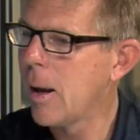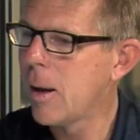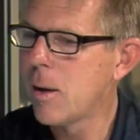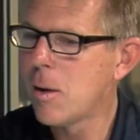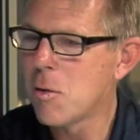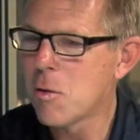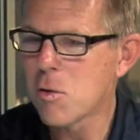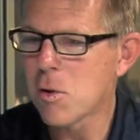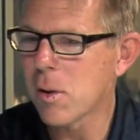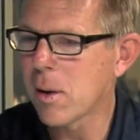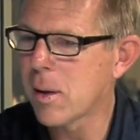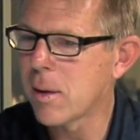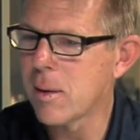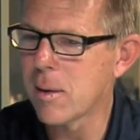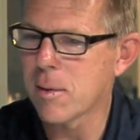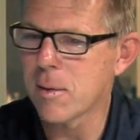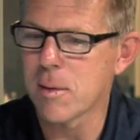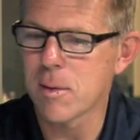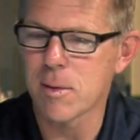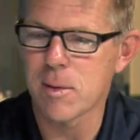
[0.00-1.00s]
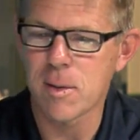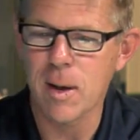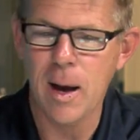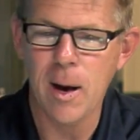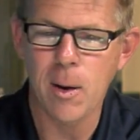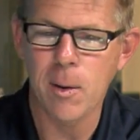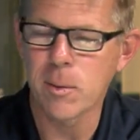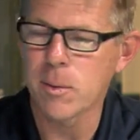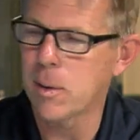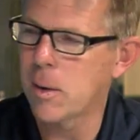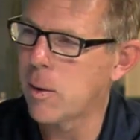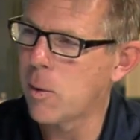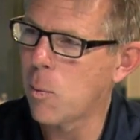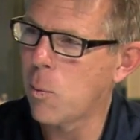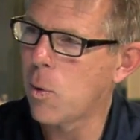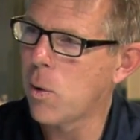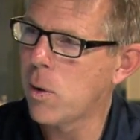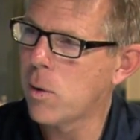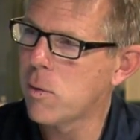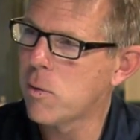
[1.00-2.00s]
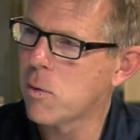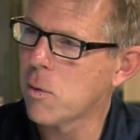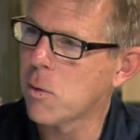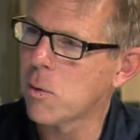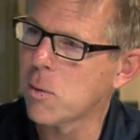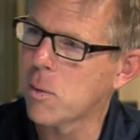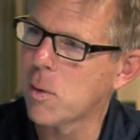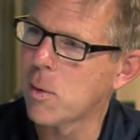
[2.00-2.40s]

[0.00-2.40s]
usually this is out in the woods or